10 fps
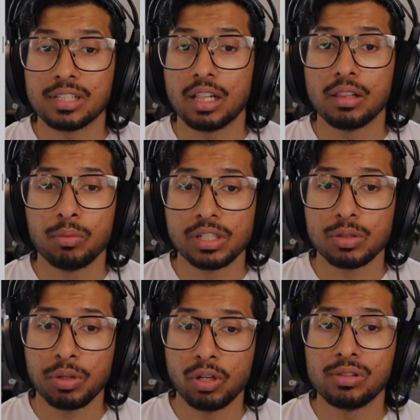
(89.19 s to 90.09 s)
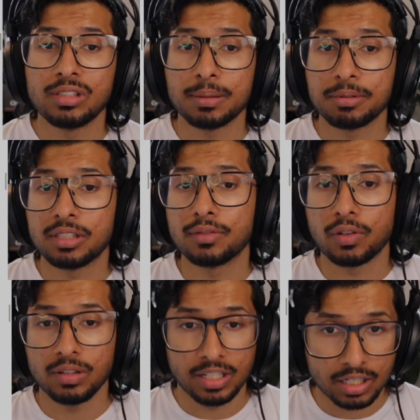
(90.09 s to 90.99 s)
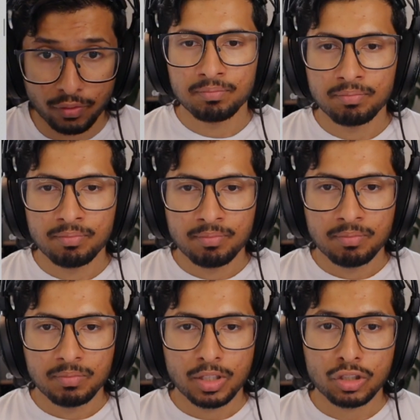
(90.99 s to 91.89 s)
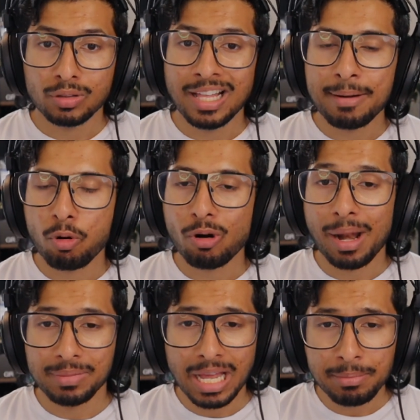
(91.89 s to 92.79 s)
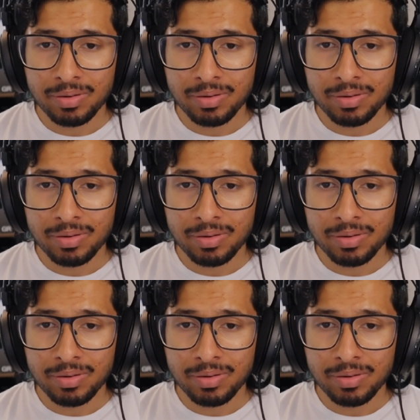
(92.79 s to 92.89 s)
which is Windows Subsystem for Linux for it. The Solana Program Library